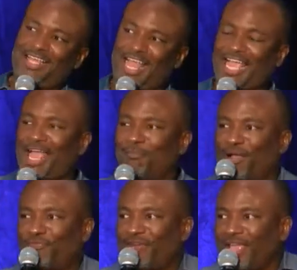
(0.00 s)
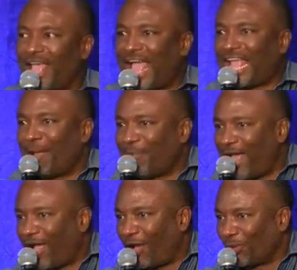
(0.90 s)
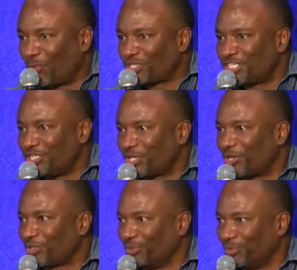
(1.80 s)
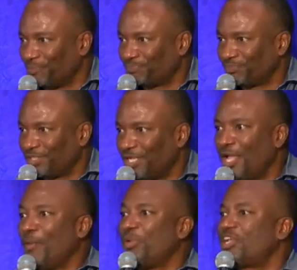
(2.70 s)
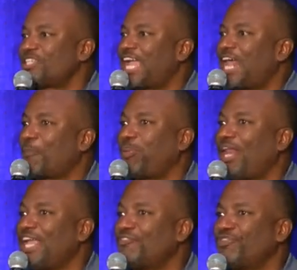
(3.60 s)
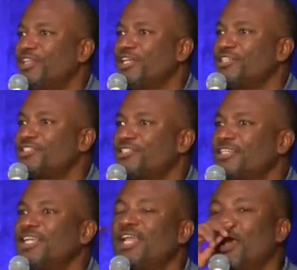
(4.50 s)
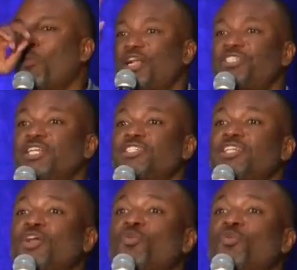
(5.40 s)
I got my faith. I got my eye on what's eternal because I got a plan for this. Watch this.